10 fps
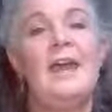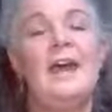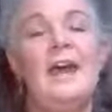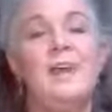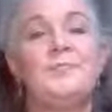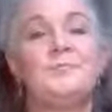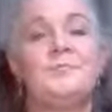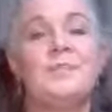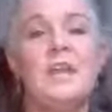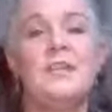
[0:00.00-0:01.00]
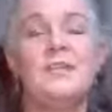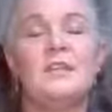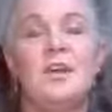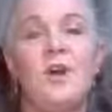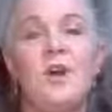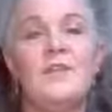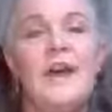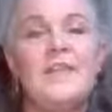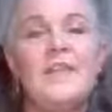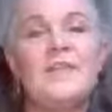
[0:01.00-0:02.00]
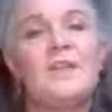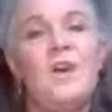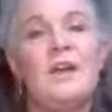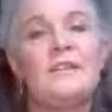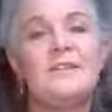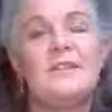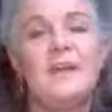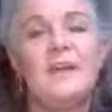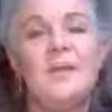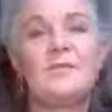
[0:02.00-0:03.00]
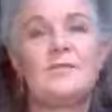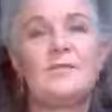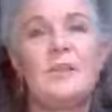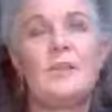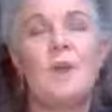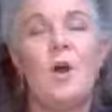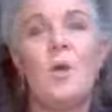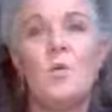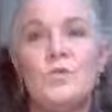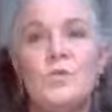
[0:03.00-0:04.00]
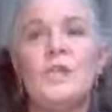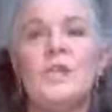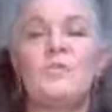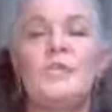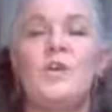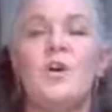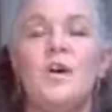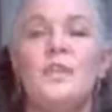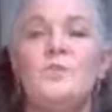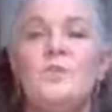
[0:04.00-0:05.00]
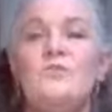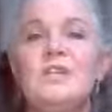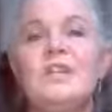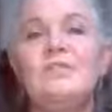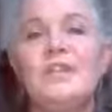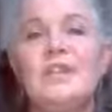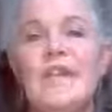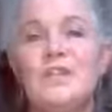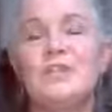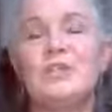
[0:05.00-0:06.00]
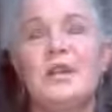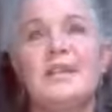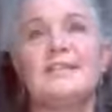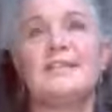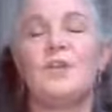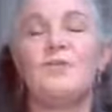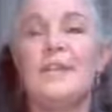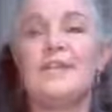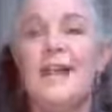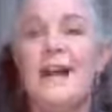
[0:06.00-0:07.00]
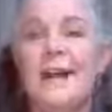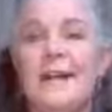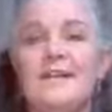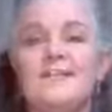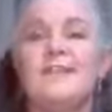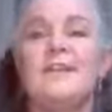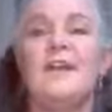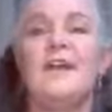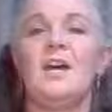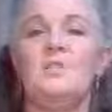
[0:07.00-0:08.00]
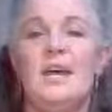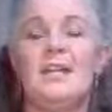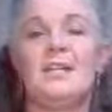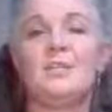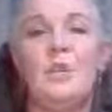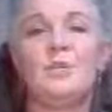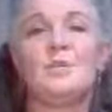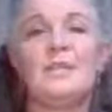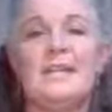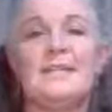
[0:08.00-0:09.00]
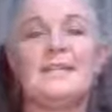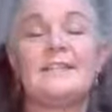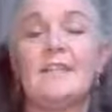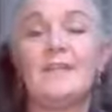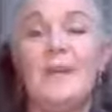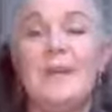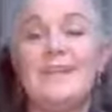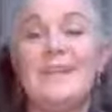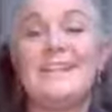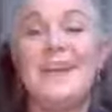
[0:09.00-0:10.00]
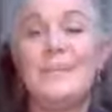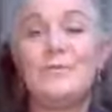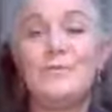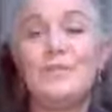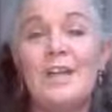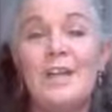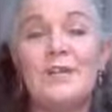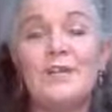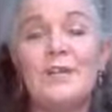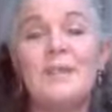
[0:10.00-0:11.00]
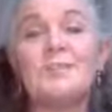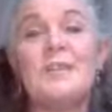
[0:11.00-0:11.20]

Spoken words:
On the other side, I also get really guided. We really feel our stress around our heart, around our solar plexus, and around our navel chakra.